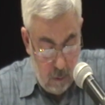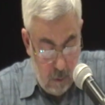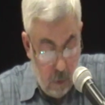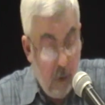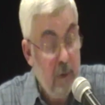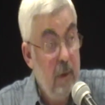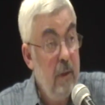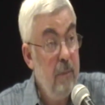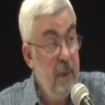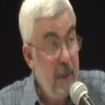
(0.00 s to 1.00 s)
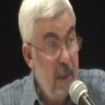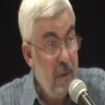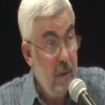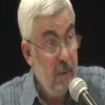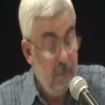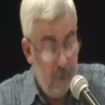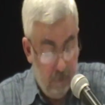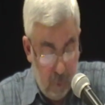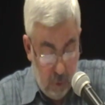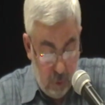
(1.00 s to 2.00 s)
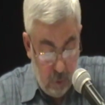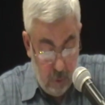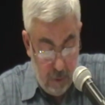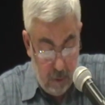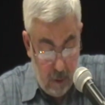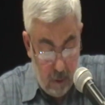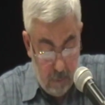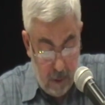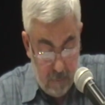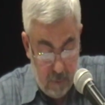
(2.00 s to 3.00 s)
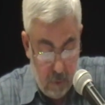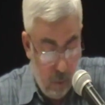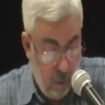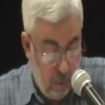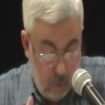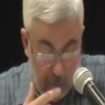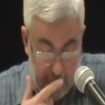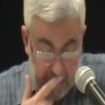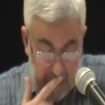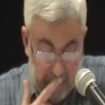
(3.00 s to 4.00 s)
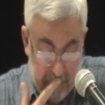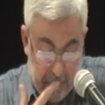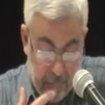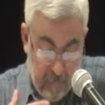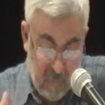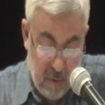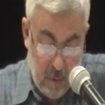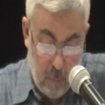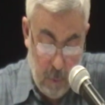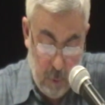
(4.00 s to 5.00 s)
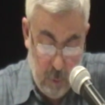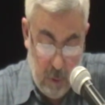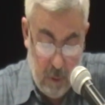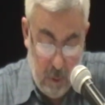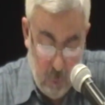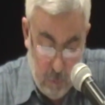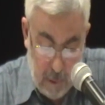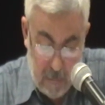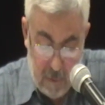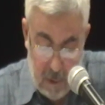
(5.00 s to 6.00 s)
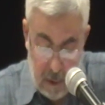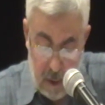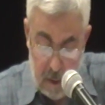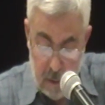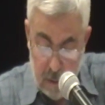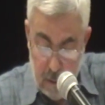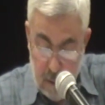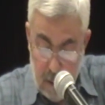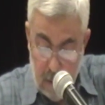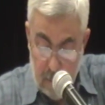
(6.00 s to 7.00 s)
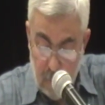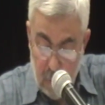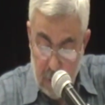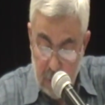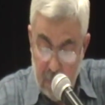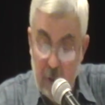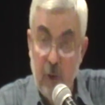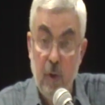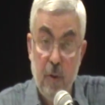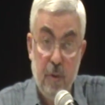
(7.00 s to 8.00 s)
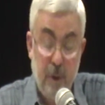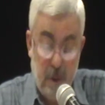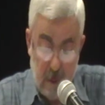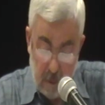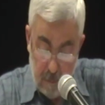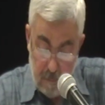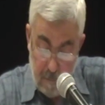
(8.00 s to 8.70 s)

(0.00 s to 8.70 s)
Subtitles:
So the liberation from controlled economy, after all, opened up the opportunity to privatize most of the industries.